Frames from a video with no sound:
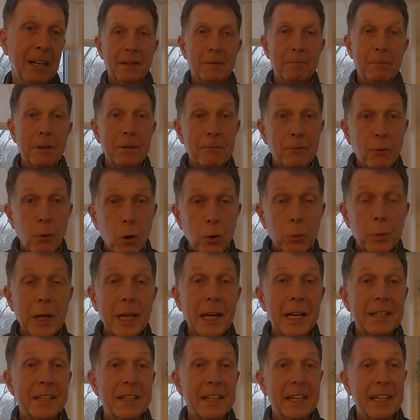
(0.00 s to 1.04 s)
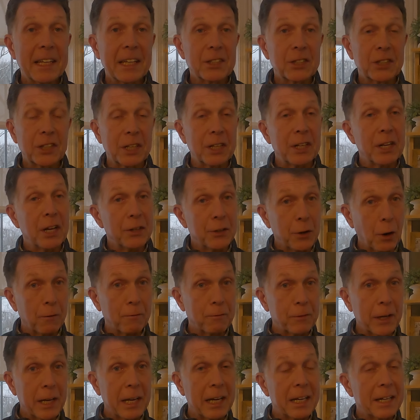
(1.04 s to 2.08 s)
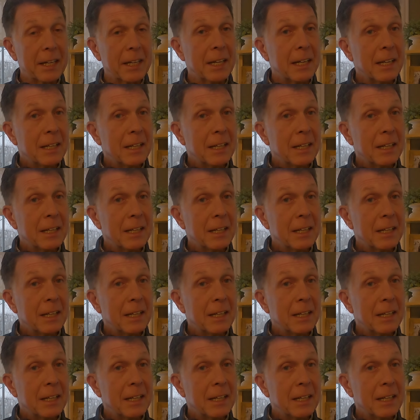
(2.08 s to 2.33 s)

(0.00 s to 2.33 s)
Before we head to the kitchen, don't forget,